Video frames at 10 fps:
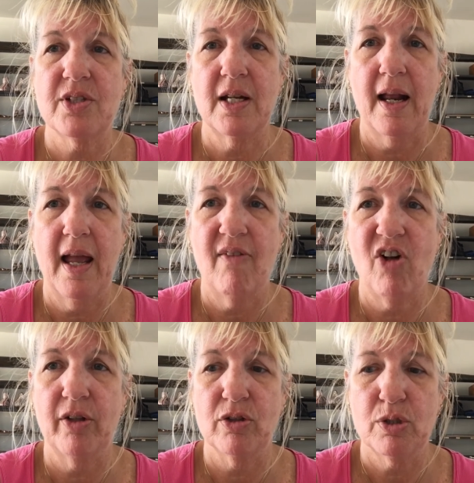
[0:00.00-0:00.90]
and I have
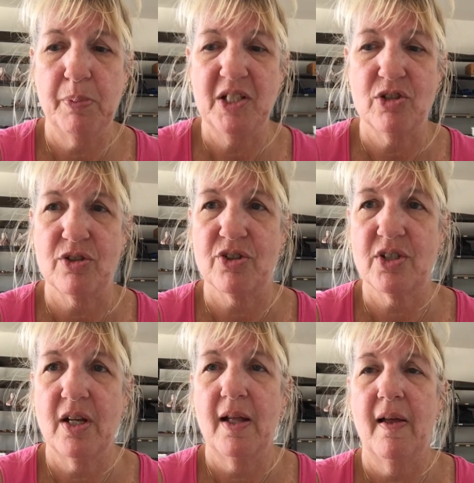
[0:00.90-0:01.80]
all those pictures.
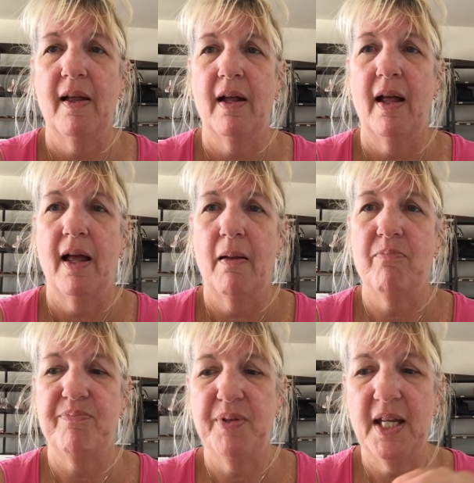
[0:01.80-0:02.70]
And
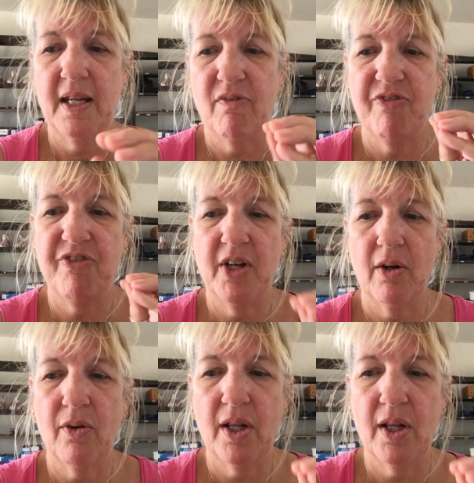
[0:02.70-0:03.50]
be very